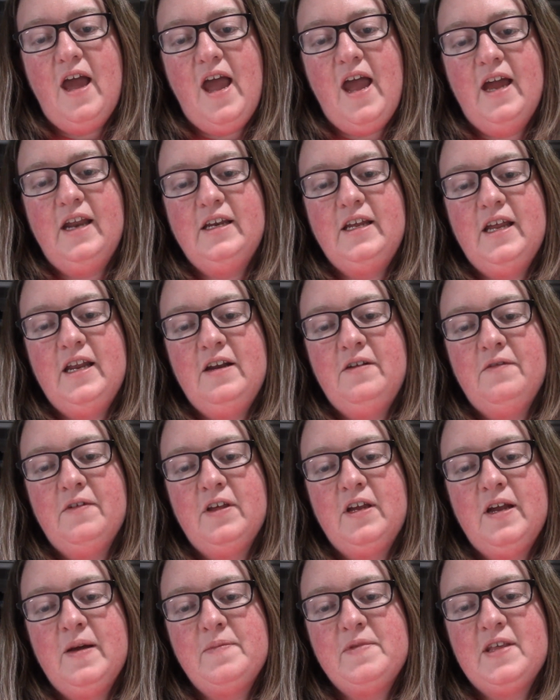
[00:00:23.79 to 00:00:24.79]
and getting
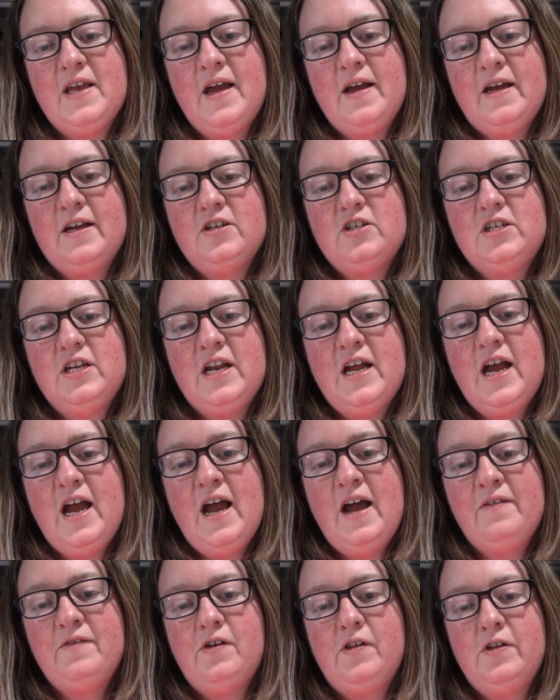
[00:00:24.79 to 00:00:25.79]
really upset because she didn't
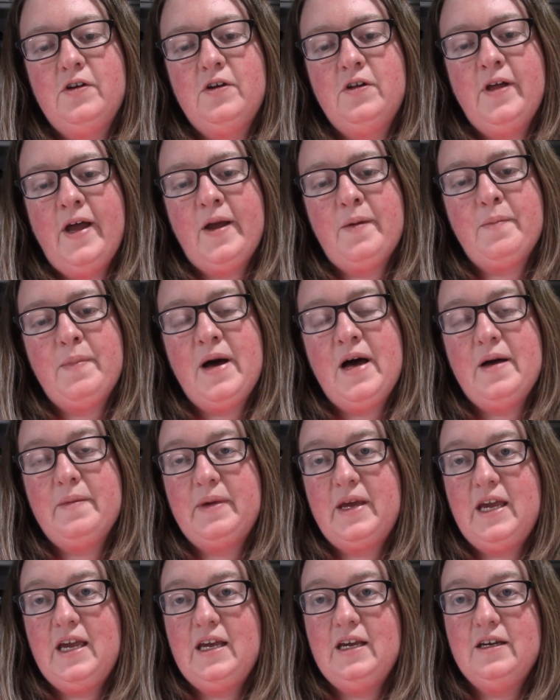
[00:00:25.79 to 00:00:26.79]
have glue like
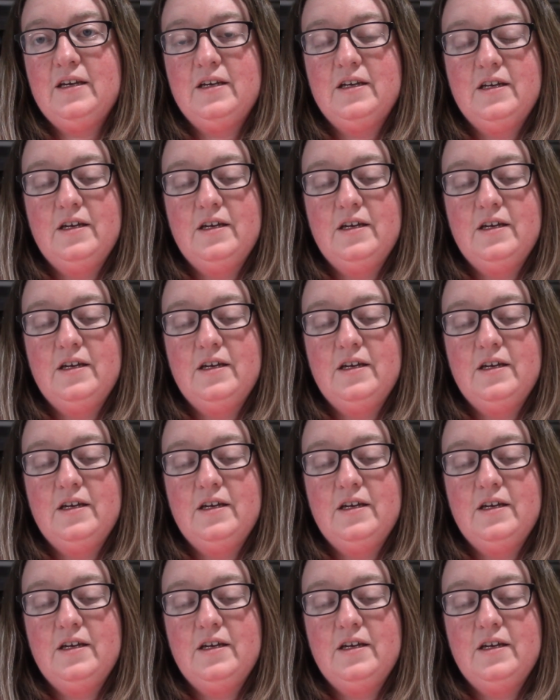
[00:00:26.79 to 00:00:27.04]
mommy